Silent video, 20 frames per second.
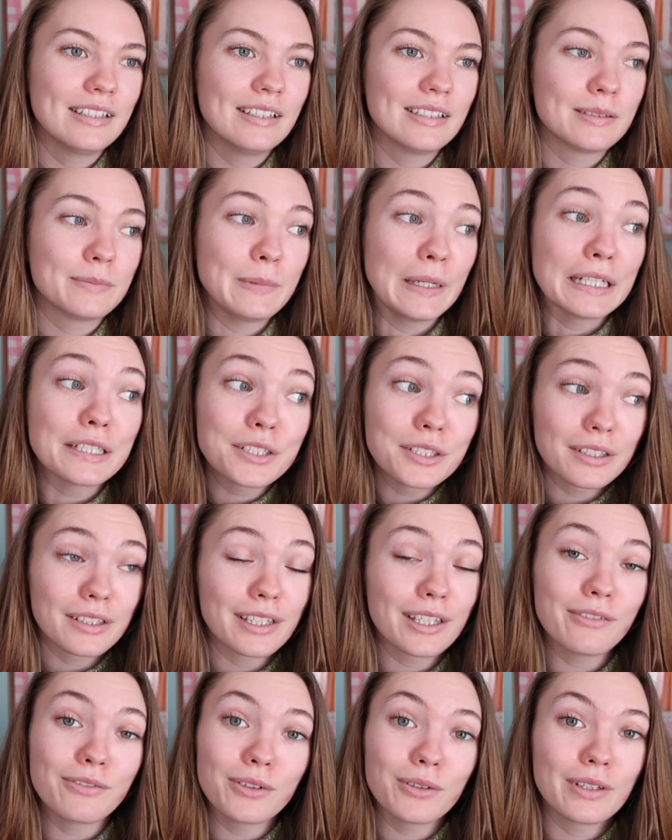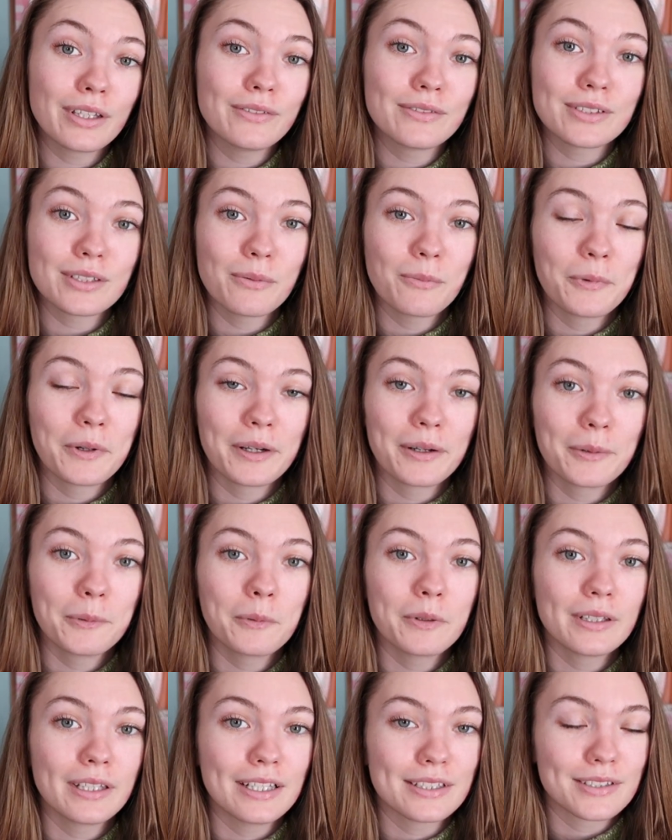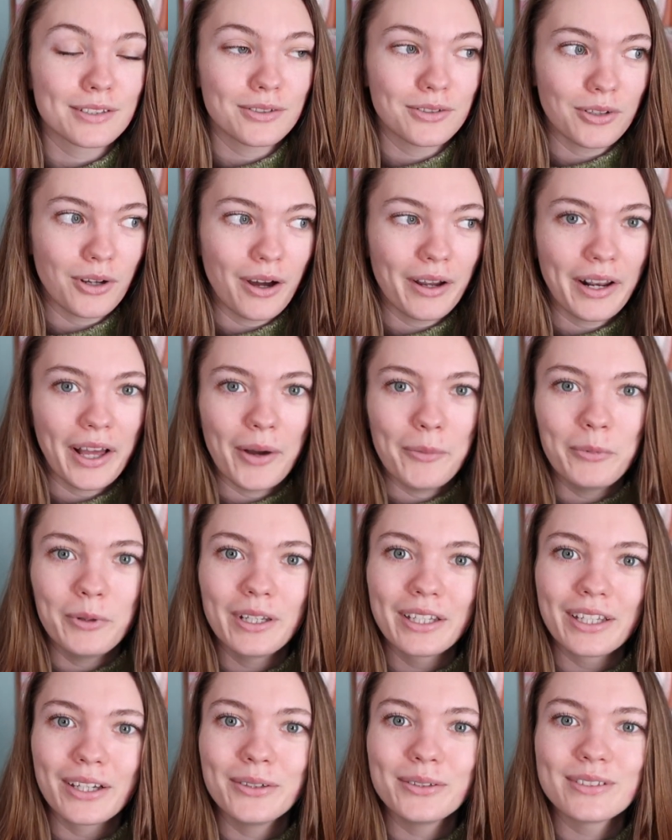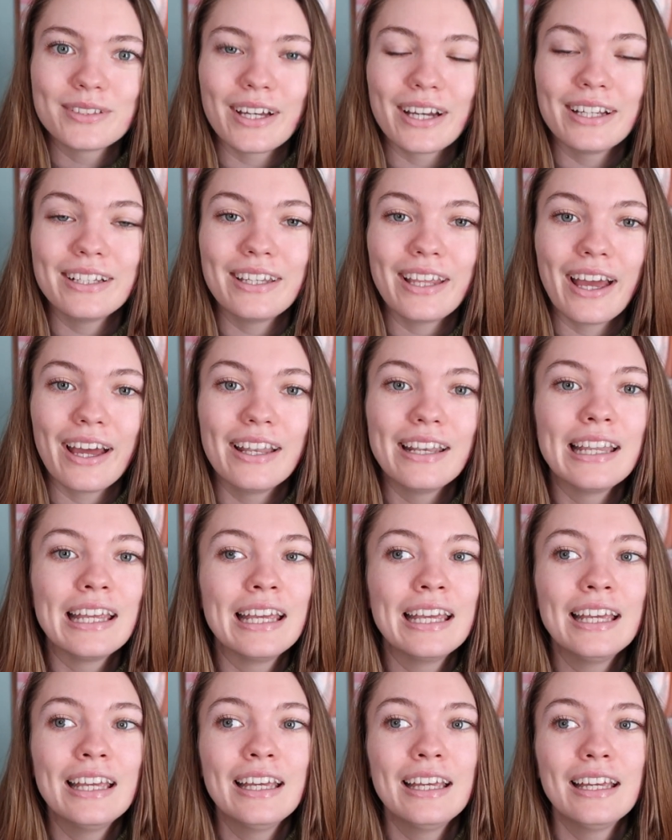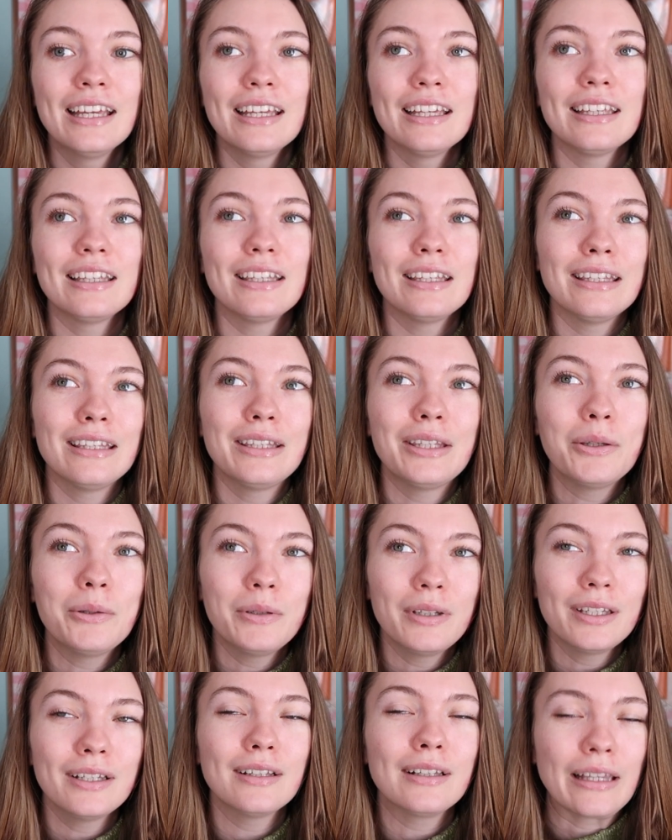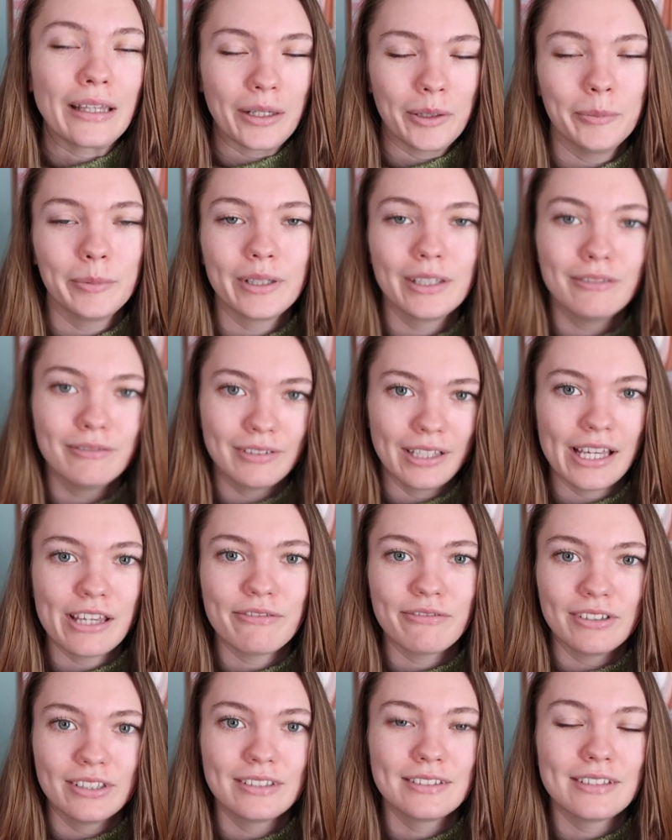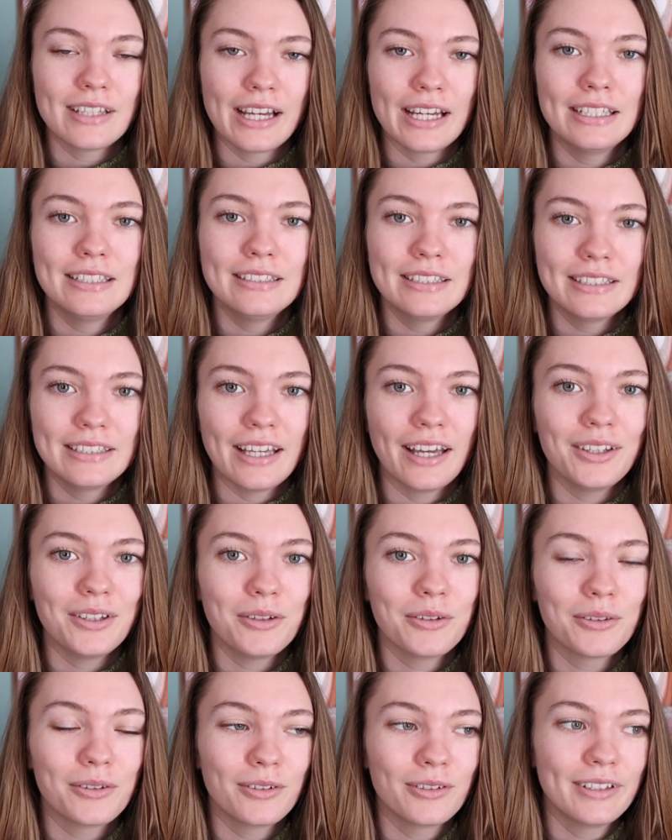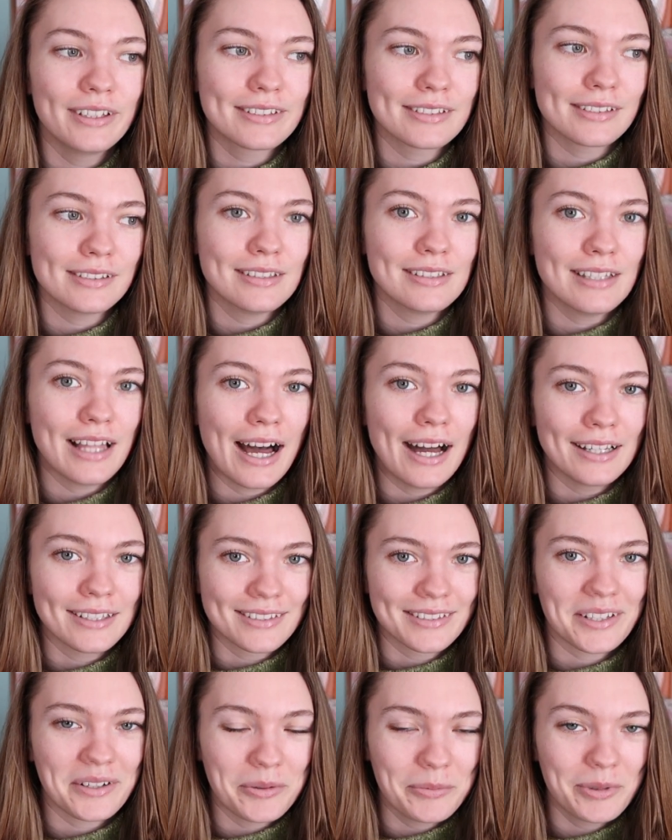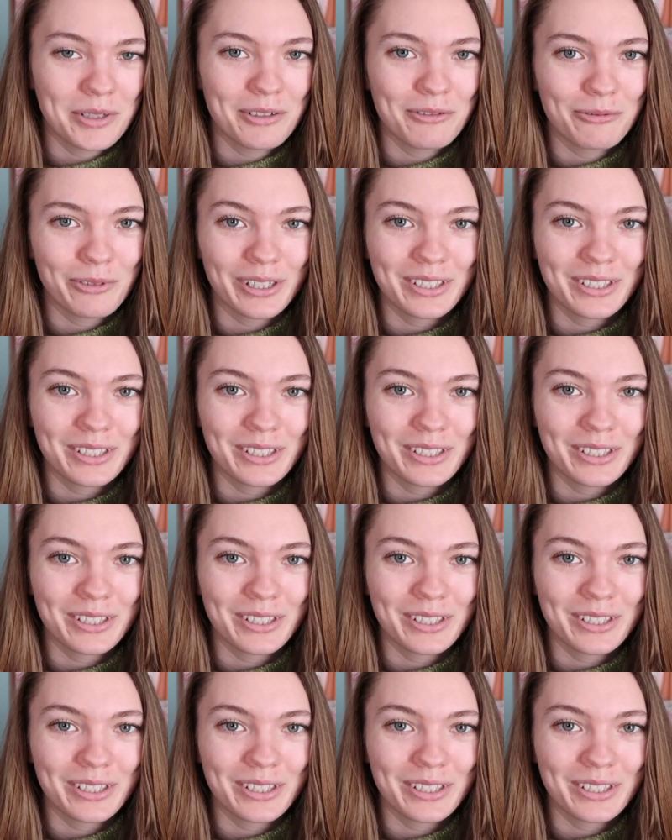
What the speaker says: especially if you live somewhere where that's not happening outside yet. You need a little bit of life inside to get you through this last little bit of